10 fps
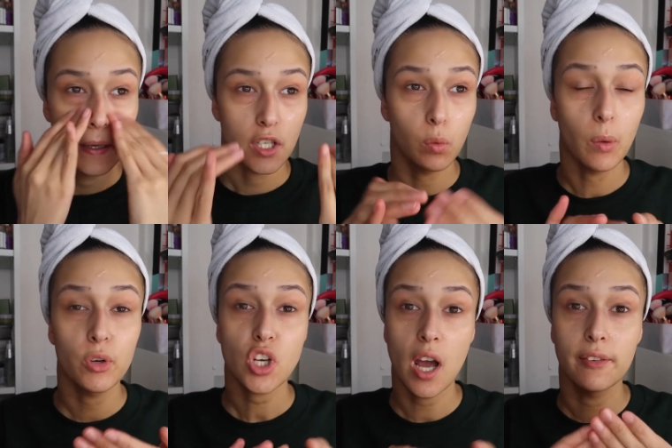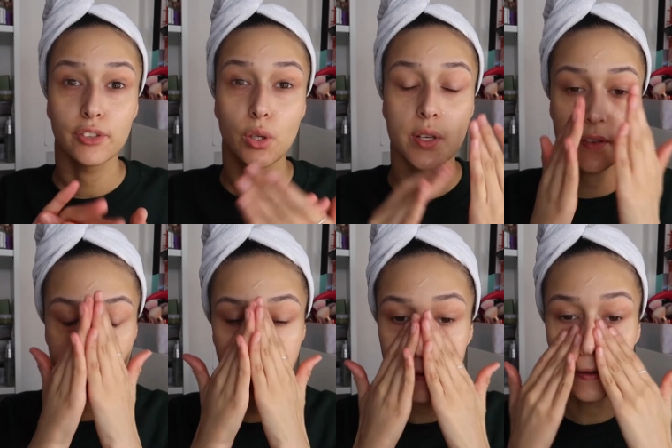do one which I have used
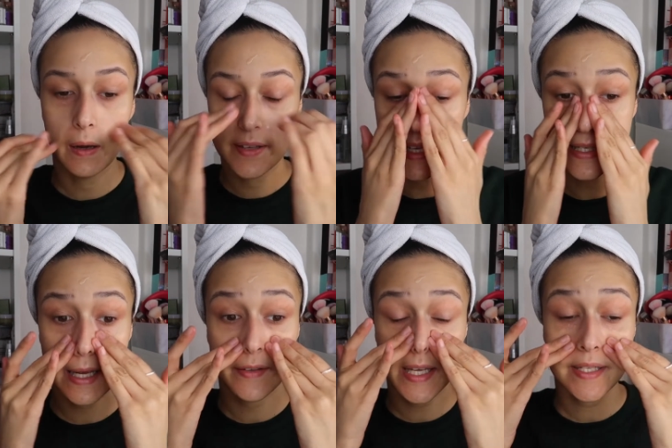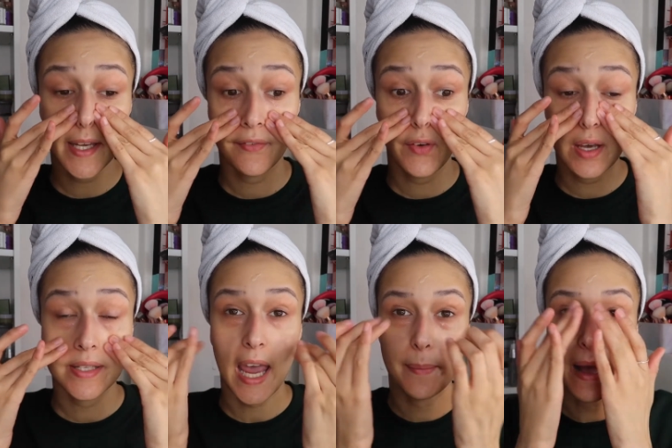for since it since it
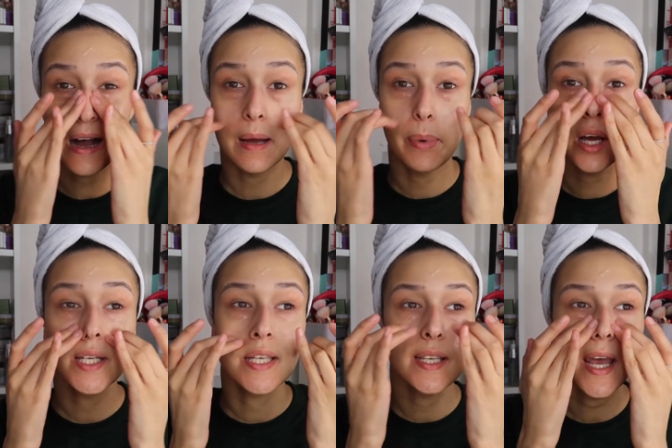first came out I purchased